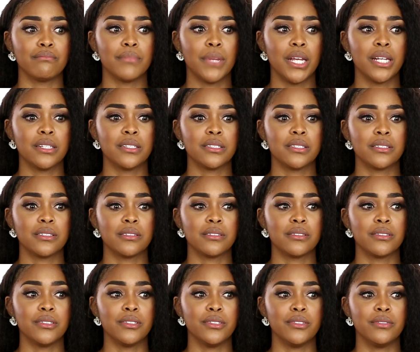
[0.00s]
it's
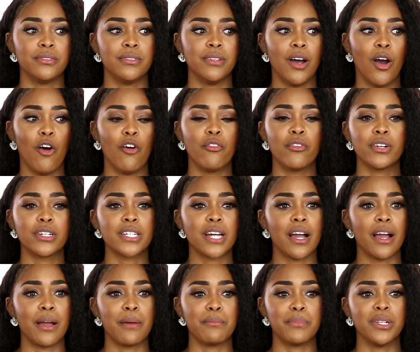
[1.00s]

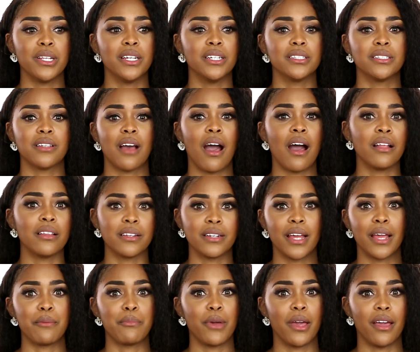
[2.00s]
overtime plus
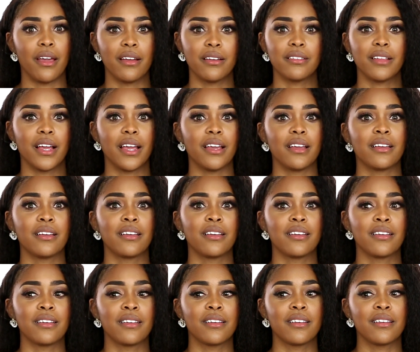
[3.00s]
holiday pay. Like,
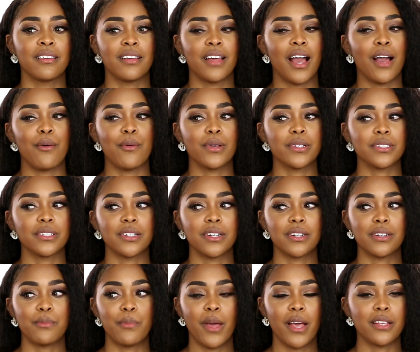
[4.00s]
I wasn't
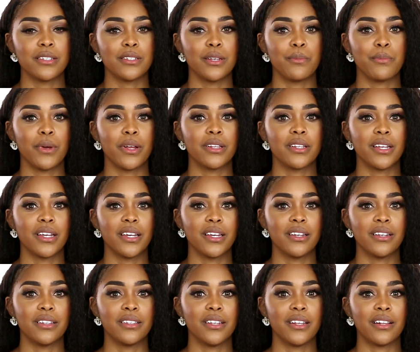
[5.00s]
gonna pass up on
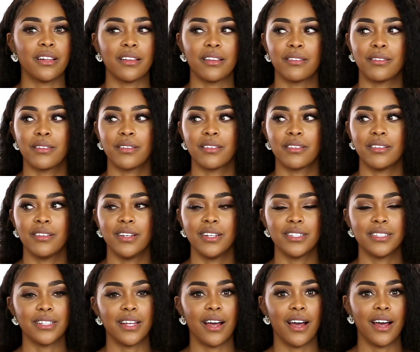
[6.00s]
that. And then
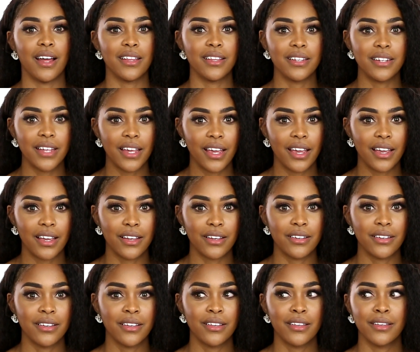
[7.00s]
it's the holiday.
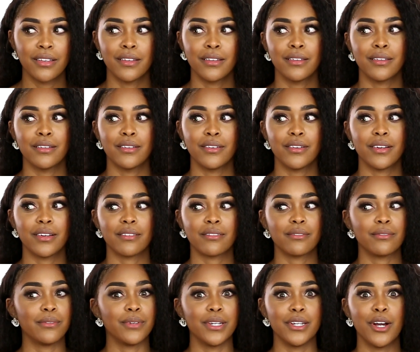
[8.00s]

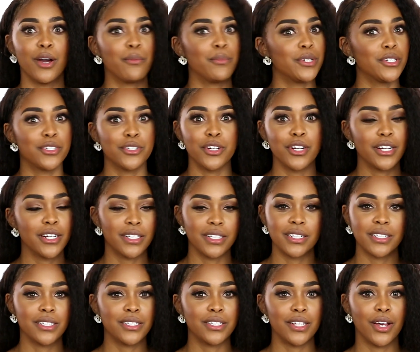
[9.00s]
We gonna be
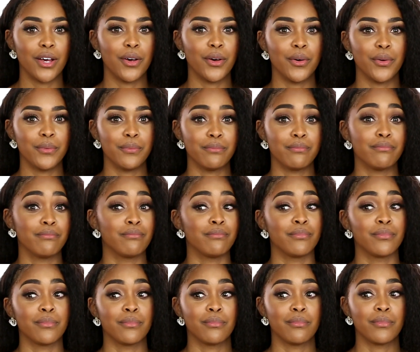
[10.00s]
struggling, so
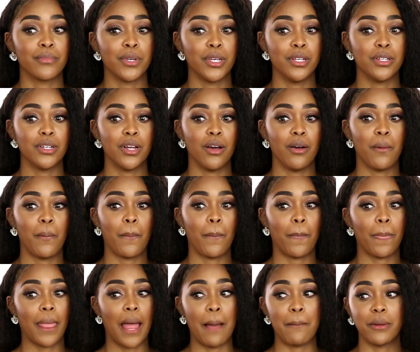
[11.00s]
you know
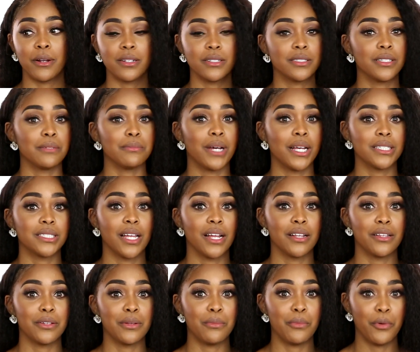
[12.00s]
I'm gonna see my
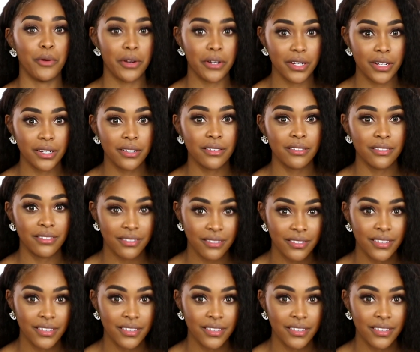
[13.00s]
son in the morning,